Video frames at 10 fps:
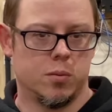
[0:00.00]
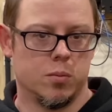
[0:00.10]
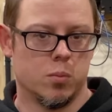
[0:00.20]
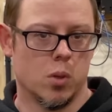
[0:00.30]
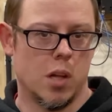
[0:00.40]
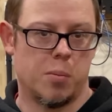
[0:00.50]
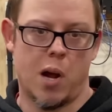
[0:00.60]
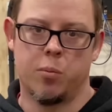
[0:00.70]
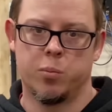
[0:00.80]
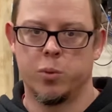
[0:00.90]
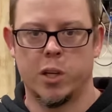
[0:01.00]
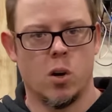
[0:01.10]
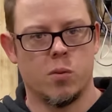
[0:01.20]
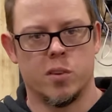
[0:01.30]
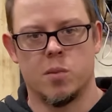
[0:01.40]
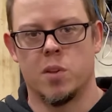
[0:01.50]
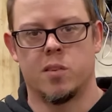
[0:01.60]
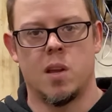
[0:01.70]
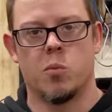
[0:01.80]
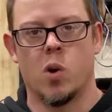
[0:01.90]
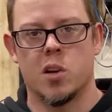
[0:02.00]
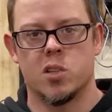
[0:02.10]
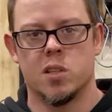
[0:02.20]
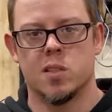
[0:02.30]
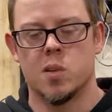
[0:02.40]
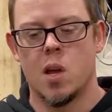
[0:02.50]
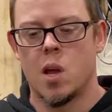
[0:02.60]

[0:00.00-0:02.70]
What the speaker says: We'll probably go over some of the same questions,